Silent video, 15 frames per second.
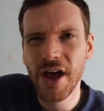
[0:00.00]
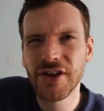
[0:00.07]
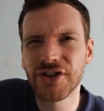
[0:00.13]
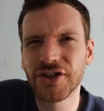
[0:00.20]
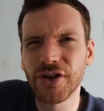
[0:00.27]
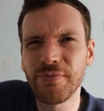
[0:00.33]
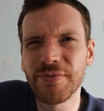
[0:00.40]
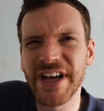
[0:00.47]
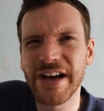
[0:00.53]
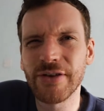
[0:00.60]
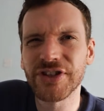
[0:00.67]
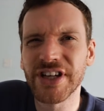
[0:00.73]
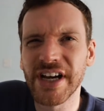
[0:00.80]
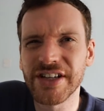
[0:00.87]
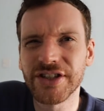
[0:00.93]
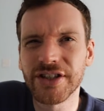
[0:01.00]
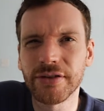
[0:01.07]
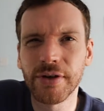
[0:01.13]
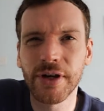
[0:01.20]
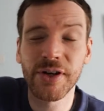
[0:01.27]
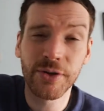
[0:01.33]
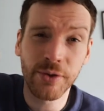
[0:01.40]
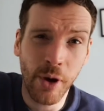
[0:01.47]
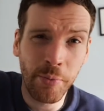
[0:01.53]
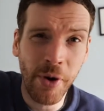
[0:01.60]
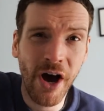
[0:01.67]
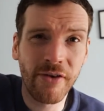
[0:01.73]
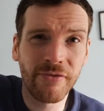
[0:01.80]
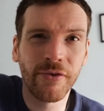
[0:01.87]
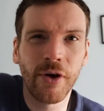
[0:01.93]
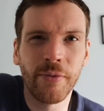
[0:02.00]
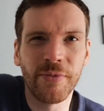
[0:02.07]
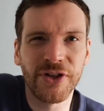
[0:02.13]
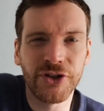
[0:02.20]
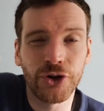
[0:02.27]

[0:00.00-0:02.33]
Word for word: some downsides to it apart from the